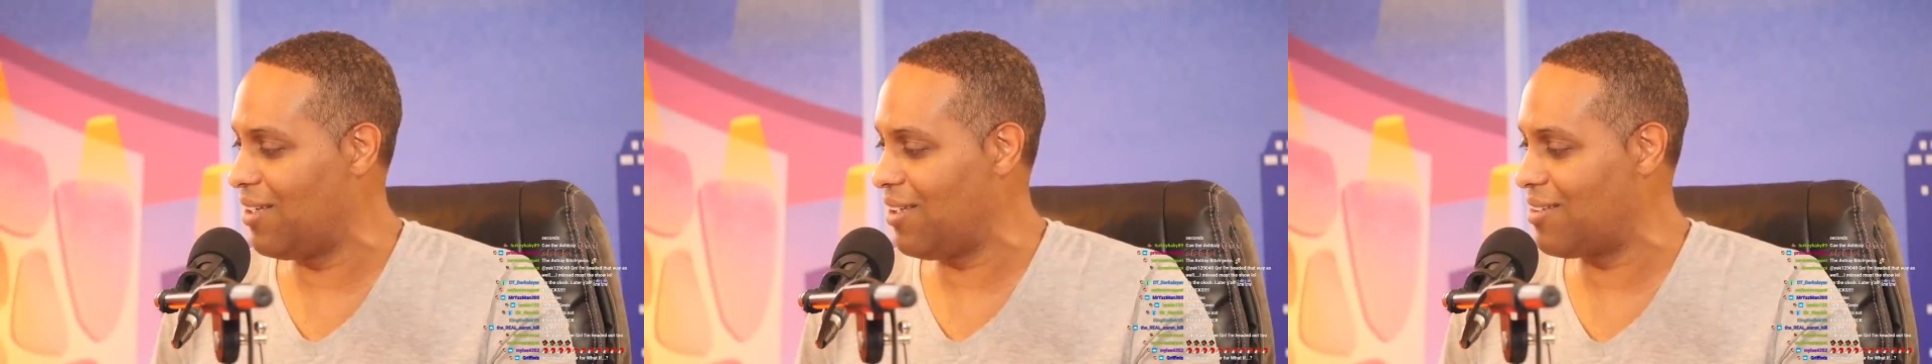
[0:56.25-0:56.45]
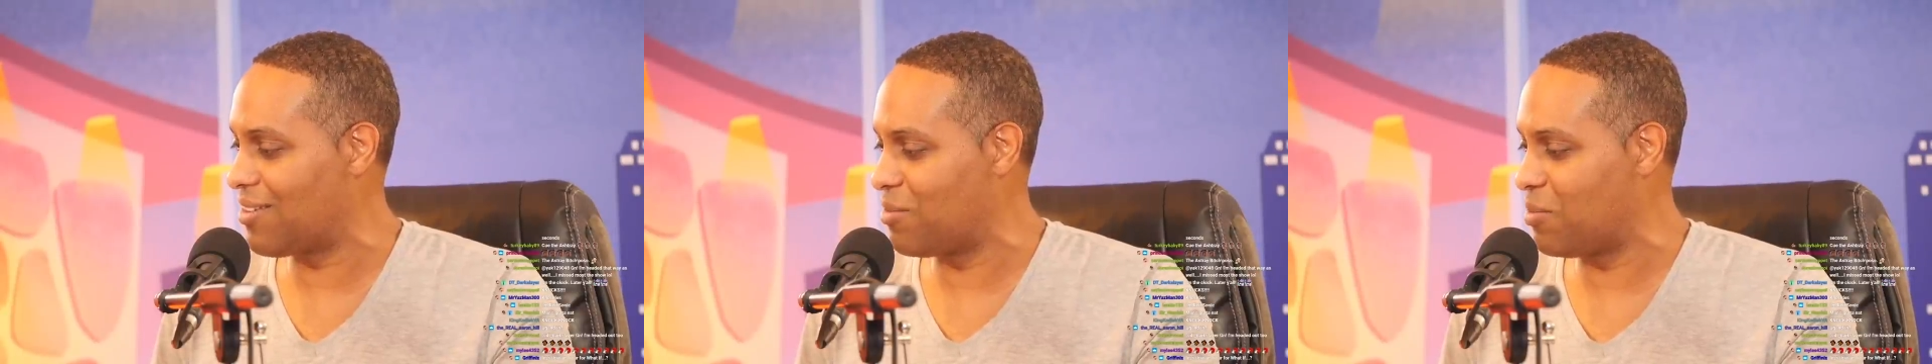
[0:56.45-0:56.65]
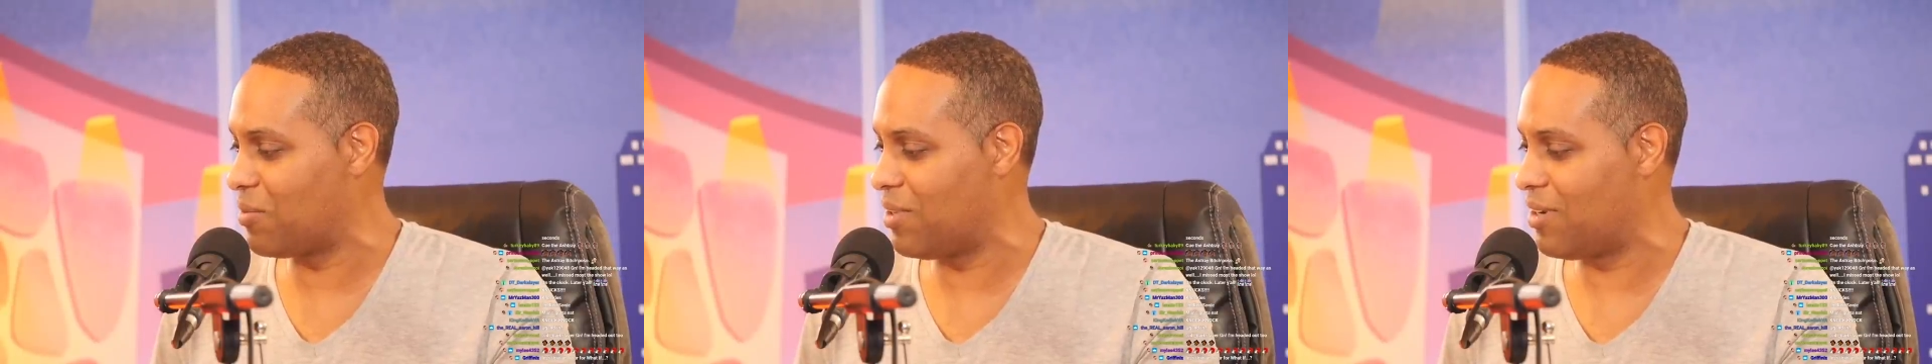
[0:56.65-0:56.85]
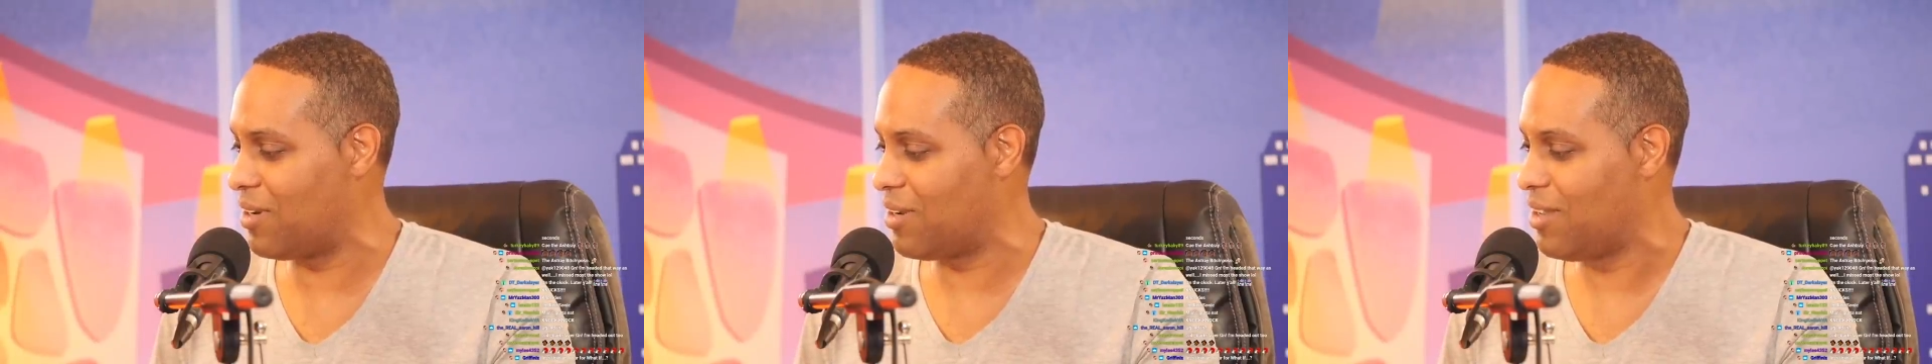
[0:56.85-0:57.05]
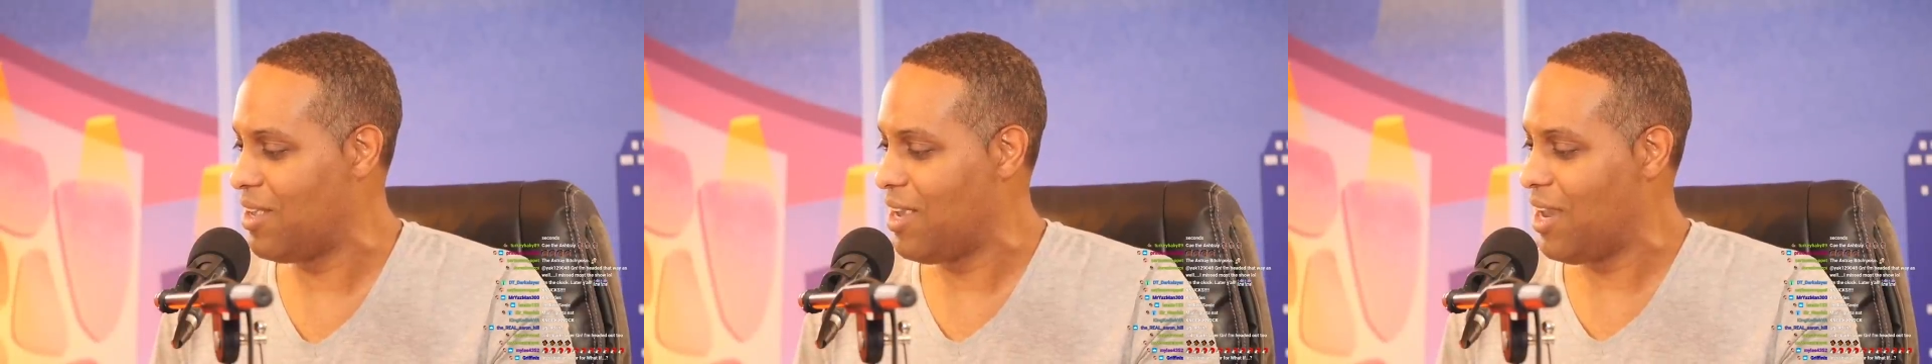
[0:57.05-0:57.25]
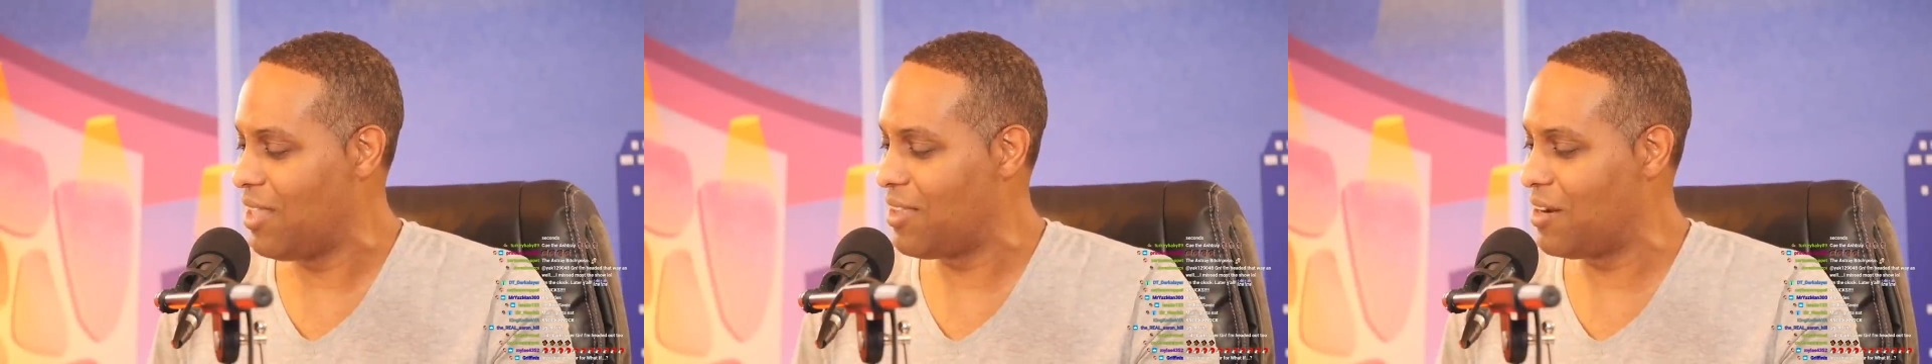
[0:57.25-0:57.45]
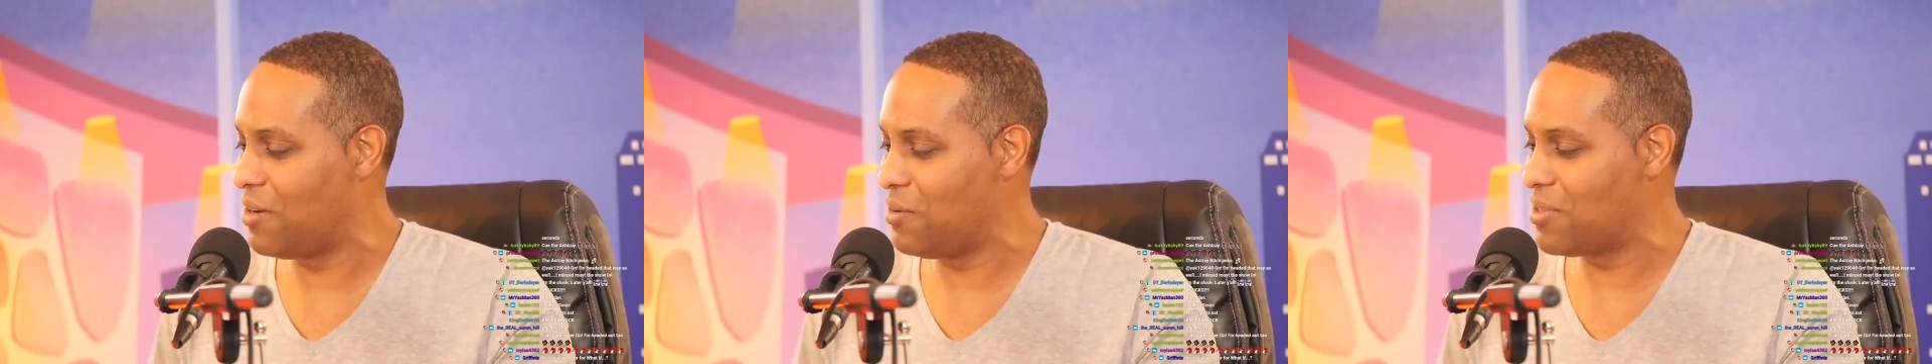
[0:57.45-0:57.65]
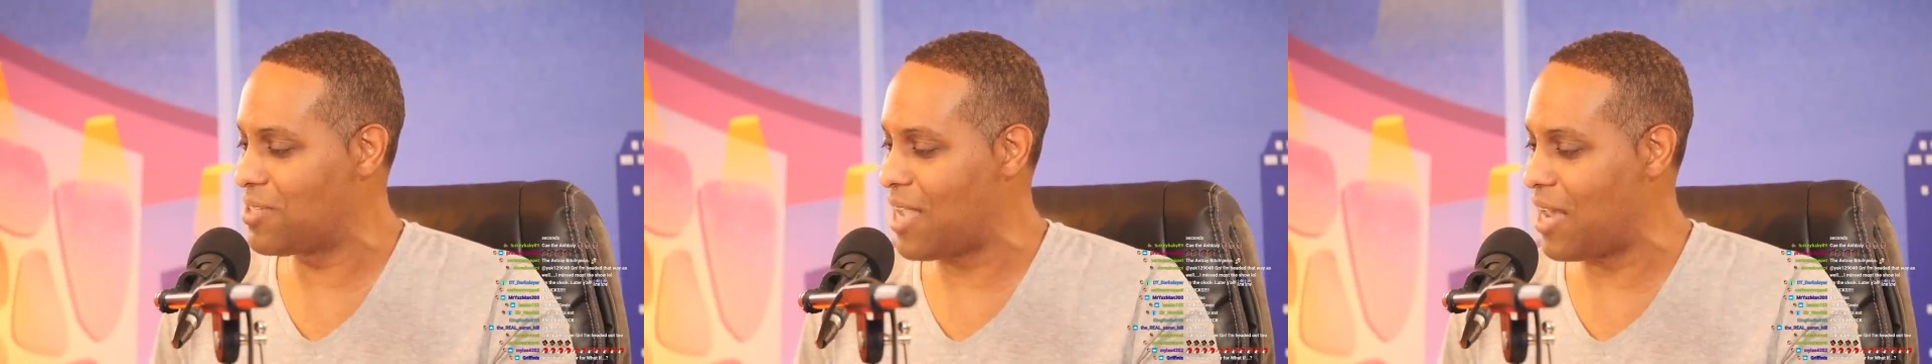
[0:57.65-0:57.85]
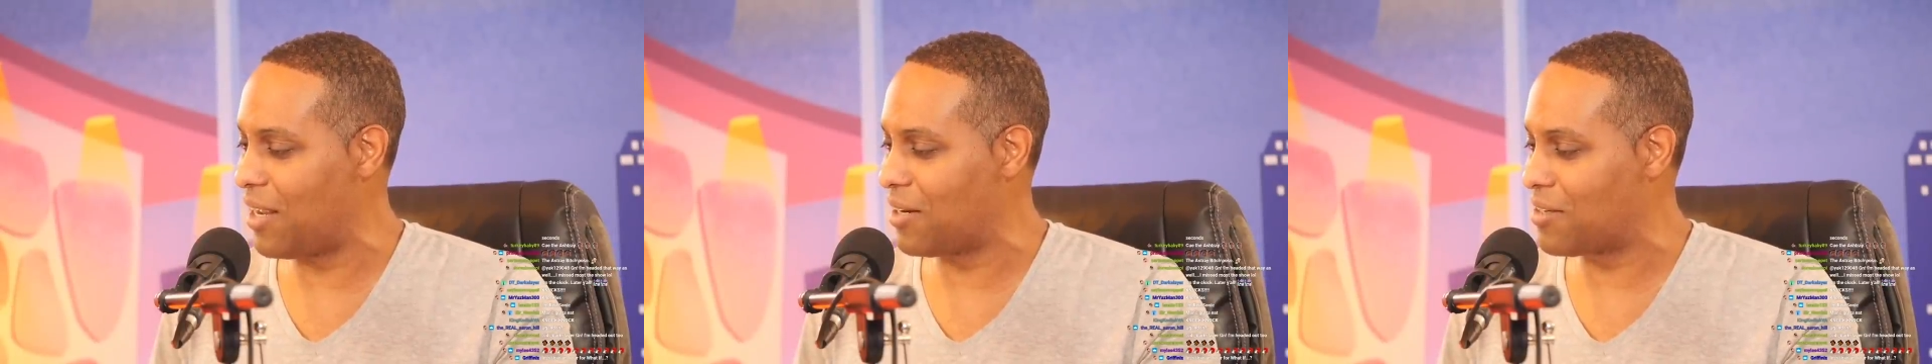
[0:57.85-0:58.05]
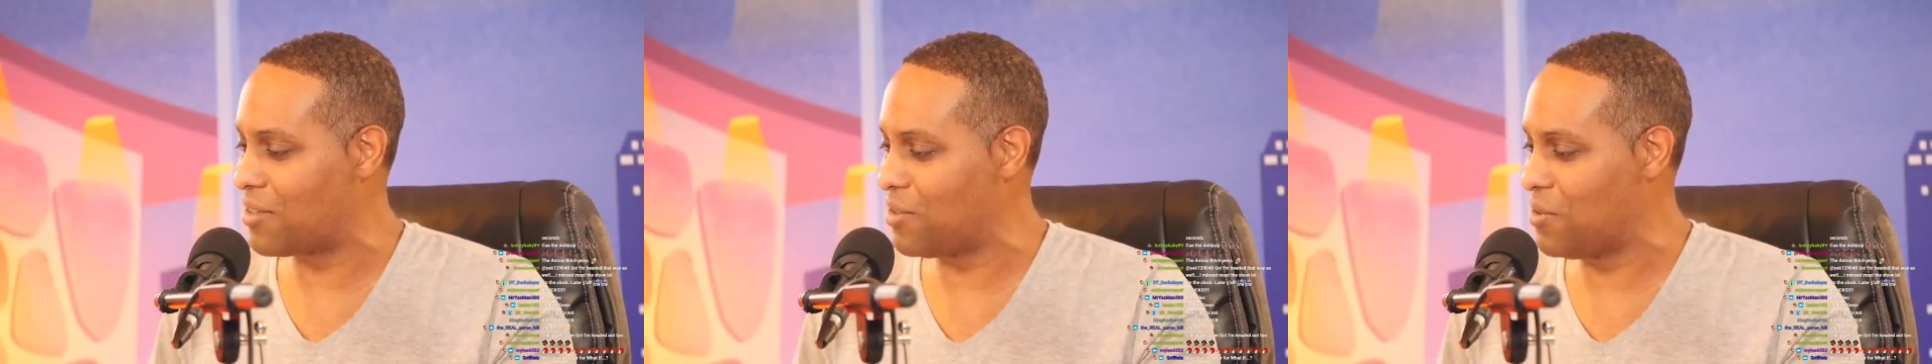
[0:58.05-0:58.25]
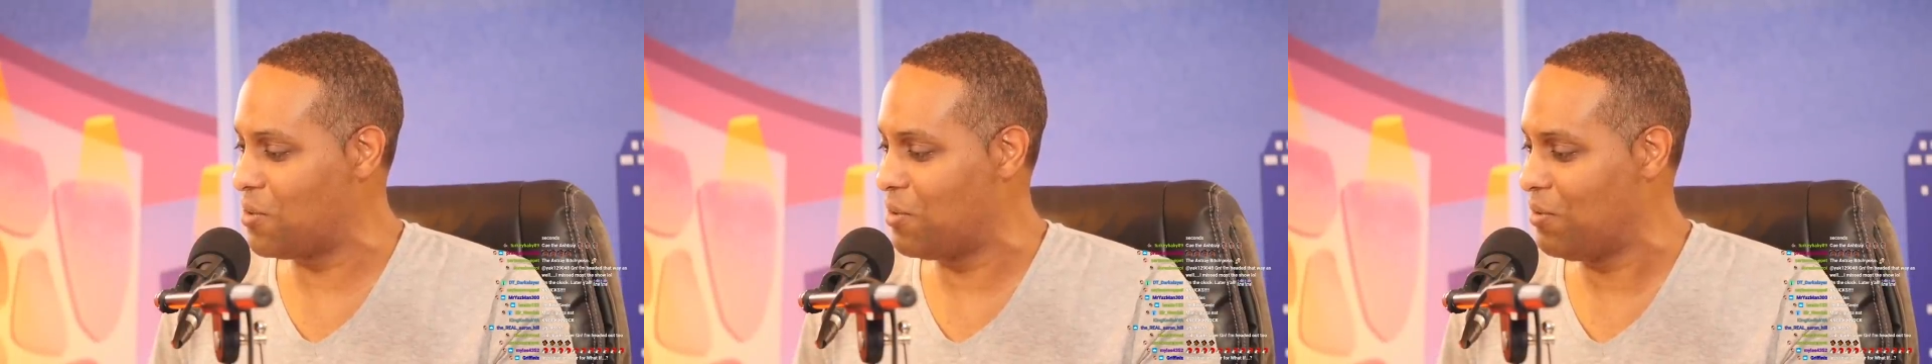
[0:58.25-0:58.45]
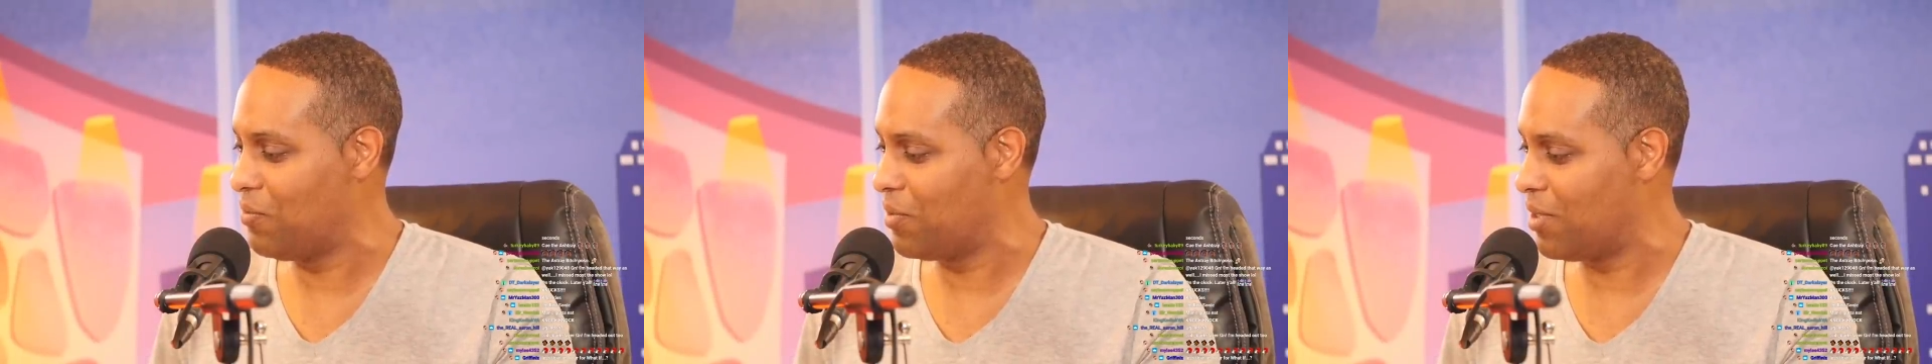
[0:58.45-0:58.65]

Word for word: Sonic Two, the, the new Sonic Two